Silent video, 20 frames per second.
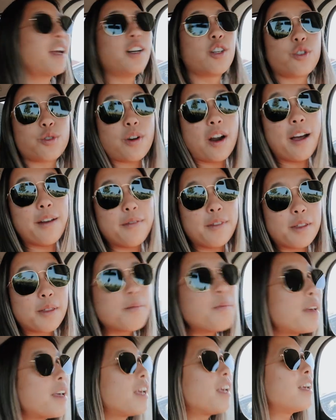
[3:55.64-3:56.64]
a drive with
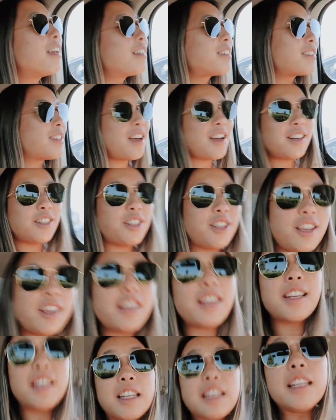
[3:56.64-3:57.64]
me /
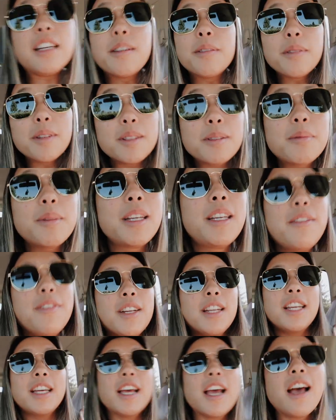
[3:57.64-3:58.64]
like, eat with me
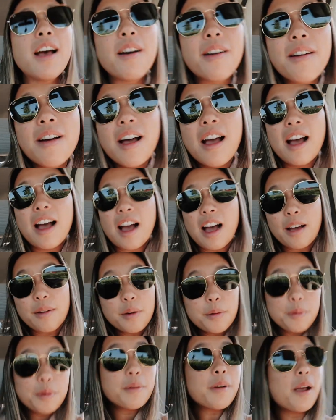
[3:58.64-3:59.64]
video. I
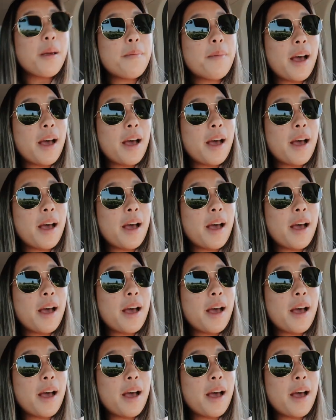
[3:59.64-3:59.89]
will be right